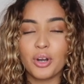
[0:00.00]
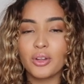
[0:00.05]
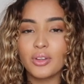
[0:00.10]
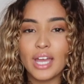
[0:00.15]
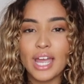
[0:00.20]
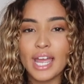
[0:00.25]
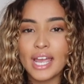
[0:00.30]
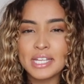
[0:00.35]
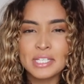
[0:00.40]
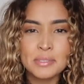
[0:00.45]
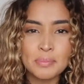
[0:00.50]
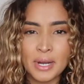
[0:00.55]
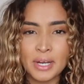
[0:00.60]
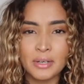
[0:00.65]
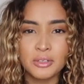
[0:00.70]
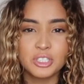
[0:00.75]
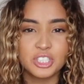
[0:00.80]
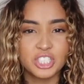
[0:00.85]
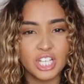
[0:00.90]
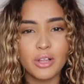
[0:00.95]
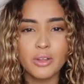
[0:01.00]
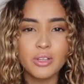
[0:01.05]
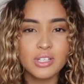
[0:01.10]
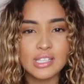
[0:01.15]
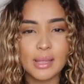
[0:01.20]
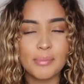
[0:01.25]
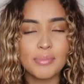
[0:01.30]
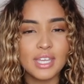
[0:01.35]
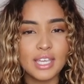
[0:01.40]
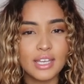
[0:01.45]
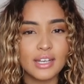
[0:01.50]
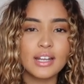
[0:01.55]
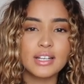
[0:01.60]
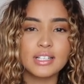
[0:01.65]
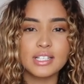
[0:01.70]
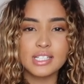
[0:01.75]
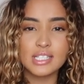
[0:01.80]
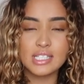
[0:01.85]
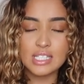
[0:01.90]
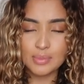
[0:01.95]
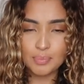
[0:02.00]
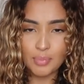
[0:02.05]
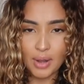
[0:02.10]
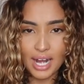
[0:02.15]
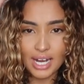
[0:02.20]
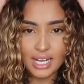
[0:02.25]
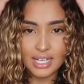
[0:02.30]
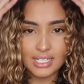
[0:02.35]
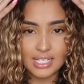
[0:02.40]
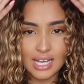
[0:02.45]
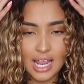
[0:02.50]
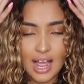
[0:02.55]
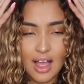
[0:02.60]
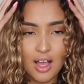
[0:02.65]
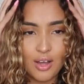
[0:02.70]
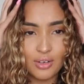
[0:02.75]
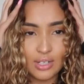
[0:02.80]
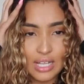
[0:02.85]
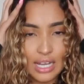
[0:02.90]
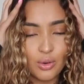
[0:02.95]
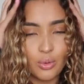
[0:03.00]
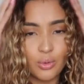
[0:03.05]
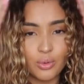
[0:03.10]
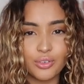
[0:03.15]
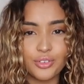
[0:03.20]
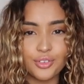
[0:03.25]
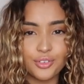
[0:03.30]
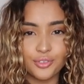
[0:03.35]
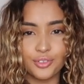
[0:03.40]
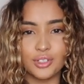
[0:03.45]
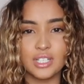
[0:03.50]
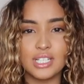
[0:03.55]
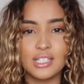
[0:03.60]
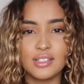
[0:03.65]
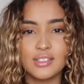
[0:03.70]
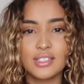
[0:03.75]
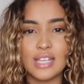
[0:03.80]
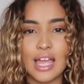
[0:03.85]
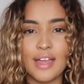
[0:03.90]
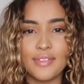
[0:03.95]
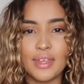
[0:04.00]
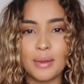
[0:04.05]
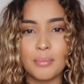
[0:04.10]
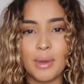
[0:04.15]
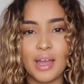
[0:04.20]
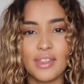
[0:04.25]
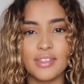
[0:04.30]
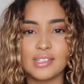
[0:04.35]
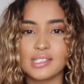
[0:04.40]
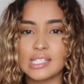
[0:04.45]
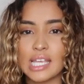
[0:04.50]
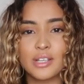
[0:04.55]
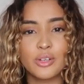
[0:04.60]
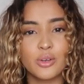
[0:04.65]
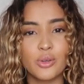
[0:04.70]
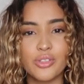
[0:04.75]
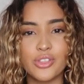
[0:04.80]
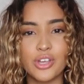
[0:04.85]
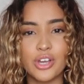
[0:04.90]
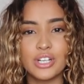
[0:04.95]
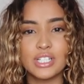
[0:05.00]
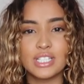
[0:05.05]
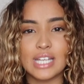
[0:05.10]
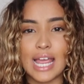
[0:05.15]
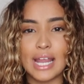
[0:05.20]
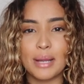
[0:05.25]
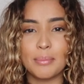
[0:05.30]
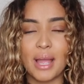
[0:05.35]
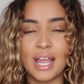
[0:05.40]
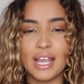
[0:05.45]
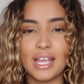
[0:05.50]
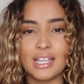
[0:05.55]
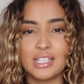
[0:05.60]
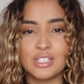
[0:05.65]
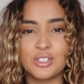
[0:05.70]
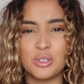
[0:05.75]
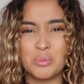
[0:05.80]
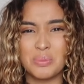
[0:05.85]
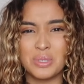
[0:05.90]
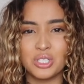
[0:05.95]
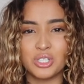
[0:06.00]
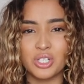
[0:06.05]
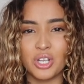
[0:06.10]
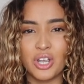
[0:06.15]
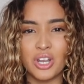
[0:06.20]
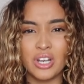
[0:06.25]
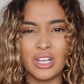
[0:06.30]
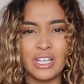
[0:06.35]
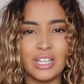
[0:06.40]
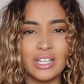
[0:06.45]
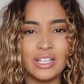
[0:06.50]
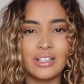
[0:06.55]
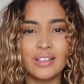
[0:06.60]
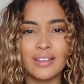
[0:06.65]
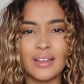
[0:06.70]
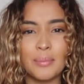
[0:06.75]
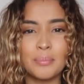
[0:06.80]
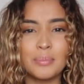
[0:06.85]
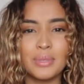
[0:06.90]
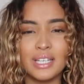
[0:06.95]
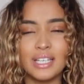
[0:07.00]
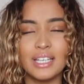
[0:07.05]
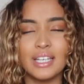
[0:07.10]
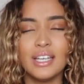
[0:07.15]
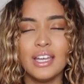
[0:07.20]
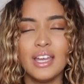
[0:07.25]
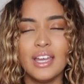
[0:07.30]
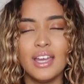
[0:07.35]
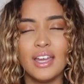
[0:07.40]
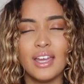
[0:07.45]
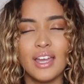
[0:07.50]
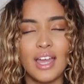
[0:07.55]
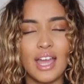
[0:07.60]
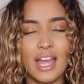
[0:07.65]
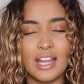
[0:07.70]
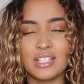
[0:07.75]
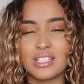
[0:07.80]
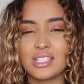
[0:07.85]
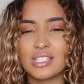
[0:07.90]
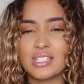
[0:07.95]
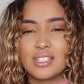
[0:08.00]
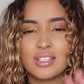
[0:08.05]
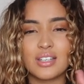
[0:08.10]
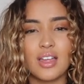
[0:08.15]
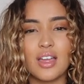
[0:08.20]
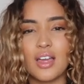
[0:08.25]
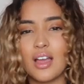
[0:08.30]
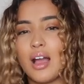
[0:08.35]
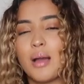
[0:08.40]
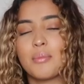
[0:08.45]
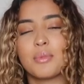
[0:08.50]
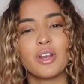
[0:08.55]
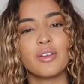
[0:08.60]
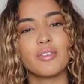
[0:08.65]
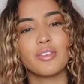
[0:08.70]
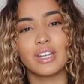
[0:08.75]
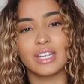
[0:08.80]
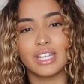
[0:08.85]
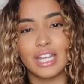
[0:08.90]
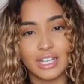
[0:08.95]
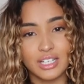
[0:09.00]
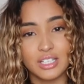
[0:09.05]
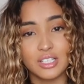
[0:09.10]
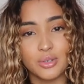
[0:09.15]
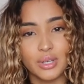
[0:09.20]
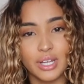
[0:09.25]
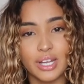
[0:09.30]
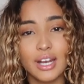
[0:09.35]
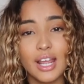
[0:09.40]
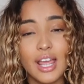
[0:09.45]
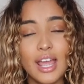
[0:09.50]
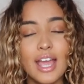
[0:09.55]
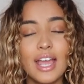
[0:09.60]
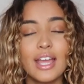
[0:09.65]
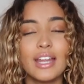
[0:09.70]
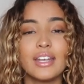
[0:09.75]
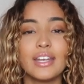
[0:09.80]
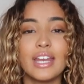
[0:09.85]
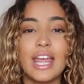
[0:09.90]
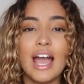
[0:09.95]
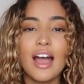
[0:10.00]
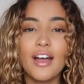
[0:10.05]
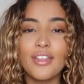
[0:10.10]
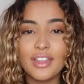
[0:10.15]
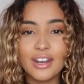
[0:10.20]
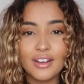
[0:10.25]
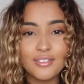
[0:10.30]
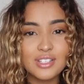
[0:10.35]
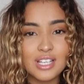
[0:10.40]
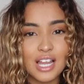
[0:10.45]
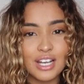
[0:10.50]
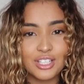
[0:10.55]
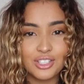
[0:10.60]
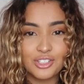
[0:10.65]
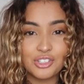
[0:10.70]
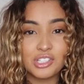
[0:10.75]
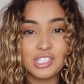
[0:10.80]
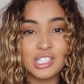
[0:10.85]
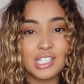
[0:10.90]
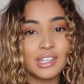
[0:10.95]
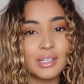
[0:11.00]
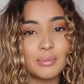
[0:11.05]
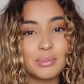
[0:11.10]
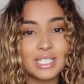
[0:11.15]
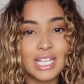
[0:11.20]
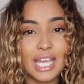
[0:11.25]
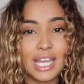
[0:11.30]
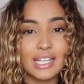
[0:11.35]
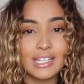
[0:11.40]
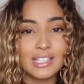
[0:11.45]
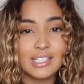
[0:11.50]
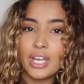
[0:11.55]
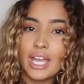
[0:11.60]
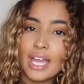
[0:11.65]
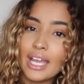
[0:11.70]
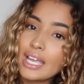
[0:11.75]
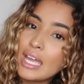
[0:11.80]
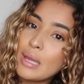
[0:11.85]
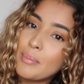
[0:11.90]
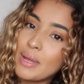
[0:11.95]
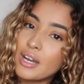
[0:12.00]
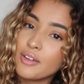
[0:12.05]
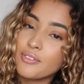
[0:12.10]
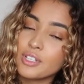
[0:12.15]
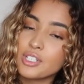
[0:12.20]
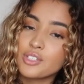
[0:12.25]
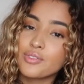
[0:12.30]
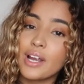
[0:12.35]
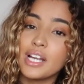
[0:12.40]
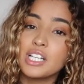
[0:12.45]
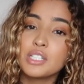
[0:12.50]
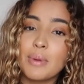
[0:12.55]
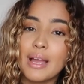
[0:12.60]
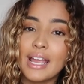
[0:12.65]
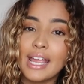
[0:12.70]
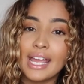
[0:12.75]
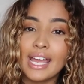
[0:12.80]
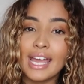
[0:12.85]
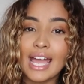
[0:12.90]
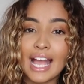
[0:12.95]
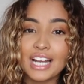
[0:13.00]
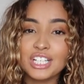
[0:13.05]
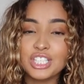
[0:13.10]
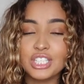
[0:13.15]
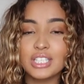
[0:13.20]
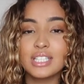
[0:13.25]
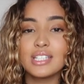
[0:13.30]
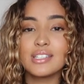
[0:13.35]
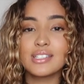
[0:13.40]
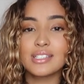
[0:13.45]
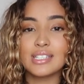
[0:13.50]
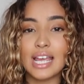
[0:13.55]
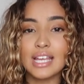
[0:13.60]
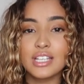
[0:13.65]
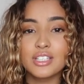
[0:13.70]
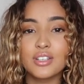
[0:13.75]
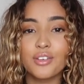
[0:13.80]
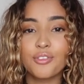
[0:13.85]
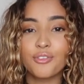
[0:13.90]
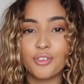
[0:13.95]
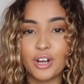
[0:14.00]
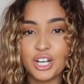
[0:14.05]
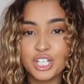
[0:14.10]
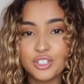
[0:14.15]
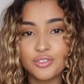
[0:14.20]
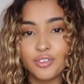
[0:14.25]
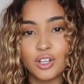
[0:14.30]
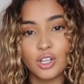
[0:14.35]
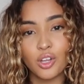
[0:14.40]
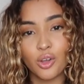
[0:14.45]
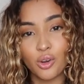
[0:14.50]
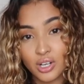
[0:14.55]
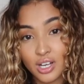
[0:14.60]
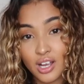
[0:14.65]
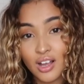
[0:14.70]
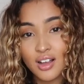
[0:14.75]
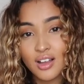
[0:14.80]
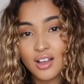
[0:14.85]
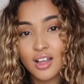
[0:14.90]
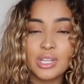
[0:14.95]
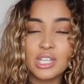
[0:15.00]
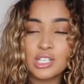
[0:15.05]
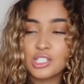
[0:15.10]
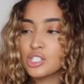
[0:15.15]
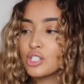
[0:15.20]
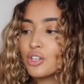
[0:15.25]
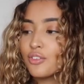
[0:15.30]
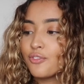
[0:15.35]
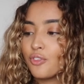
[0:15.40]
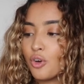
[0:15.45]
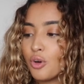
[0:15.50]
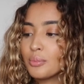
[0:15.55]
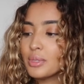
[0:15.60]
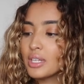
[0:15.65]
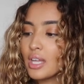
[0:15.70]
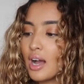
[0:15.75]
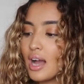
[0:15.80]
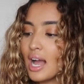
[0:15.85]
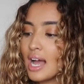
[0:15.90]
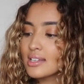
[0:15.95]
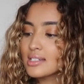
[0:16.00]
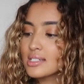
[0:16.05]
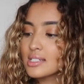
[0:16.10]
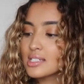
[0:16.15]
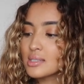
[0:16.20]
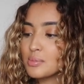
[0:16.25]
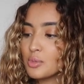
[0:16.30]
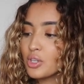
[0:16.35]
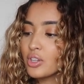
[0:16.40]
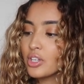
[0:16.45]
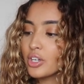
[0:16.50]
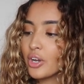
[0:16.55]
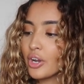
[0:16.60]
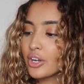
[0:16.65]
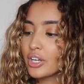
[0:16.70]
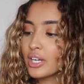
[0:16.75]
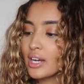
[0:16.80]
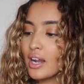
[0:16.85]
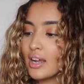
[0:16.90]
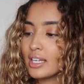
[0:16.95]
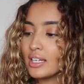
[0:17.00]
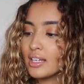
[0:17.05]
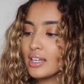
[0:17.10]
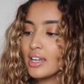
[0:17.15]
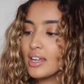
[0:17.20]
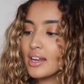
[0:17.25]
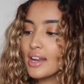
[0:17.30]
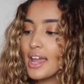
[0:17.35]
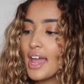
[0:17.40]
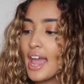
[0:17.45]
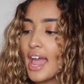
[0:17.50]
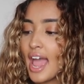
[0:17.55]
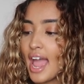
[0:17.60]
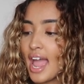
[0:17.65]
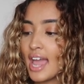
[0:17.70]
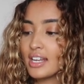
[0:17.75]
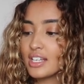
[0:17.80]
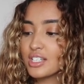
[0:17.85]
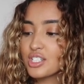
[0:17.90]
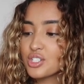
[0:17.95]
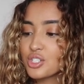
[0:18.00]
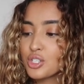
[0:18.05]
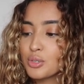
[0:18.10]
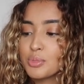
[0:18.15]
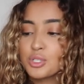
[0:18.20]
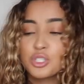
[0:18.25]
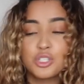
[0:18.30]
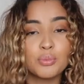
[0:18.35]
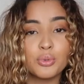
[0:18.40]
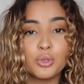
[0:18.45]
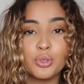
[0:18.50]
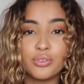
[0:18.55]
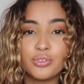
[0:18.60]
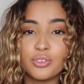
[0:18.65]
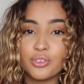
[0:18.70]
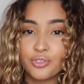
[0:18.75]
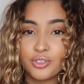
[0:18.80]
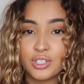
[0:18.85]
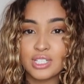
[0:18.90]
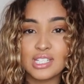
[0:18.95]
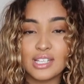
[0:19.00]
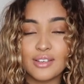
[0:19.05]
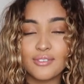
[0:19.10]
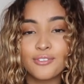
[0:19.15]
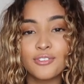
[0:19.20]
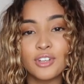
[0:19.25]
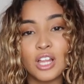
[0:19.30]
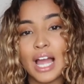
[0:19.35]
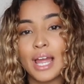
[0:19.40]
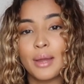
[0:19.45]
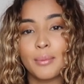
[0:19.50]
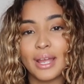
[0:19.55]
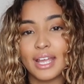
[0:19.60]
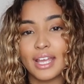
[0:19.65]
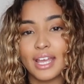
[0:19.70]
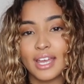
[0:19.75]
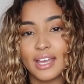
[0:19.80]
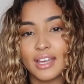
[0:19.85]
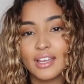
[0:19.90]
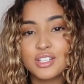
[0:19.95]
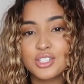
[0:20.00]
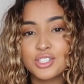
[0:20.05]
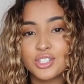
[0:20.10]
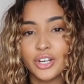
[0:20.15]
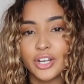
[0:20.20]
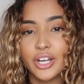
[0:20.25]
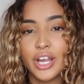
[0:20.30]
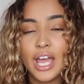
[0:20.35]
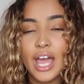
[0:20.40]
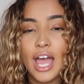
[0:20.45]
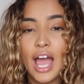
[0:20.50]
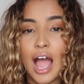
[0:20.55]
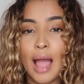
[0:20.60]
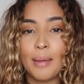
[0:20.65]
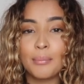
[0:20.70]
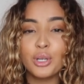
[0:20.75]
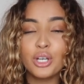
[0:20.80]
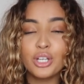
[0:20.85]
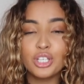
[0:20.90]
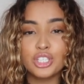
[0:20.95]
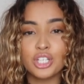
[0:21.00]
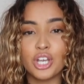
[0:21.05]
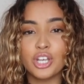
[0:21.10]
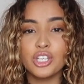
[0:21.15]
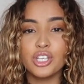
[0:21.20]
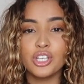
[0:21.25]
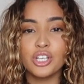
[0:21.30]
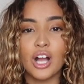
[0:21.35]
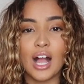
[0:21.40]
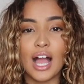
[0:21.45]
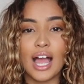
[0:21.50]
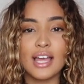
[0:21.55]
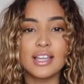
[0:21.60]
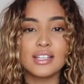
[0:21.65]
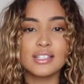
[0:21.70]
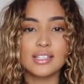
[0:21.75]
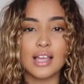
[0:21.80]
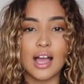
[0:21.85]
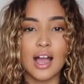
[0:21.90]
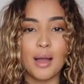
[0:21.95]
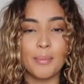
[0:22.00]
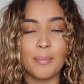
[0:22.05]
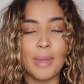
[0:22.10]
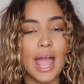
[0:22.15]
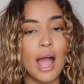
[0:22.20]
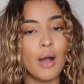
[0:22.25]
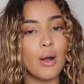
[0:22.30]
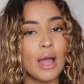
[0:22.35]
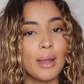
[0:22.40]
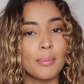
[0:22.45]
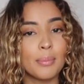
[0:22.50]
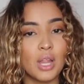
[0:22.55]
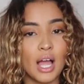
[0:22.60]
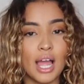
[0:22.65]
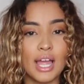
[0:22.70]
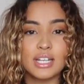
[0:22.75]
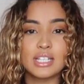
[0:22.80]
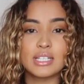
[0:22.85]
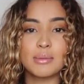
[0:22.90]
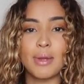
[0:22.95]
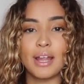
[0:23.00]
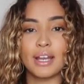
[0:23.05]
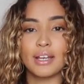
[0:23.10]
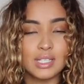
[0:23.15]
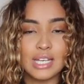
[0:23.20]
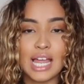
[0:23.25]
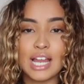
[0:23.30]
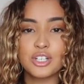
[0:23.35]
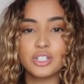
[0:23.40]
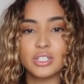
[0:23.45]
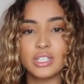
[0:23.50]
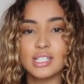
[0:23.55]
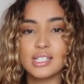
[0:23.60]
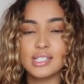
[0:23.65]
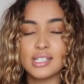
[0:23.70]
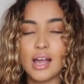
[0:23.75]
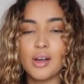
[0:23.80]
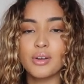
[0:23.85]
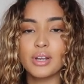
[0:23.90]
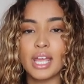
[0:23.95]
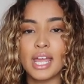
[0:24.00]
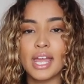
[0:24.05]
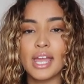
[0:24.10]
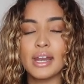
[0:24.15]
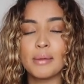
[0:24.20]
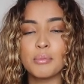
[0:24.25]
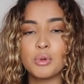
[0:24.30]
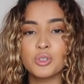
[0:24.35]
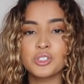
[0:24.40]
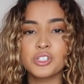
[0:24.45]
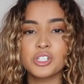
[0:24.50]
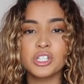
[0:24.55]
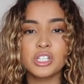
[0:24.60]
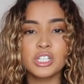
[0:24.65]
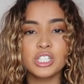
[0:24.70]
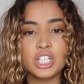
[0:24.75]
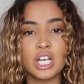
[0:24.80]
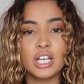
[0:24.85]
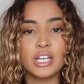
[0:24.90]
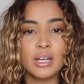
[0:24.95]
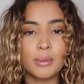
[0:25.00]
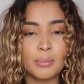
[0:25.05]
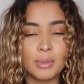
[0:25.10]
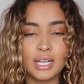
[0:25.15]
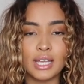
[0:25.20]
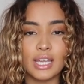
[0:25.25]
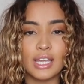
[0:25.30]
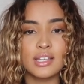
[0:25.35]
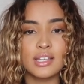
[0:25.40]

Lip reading: bottle of hairspray or gel or something and I just spray it down like all the frizz and then by the second or third day my hair is super dirty, clumpy and just I'm not even gonna get into it. Now that I've started using the Batiste hair care benefits range, my hair actually stays fresh for longer. With its new formula, it has a smoothing coconut in it and it's super good for frizzy and flyaway hair. So I'm gonna show you guys how I apply it to my naturally styled hair and I'm also gonna chuck it up in a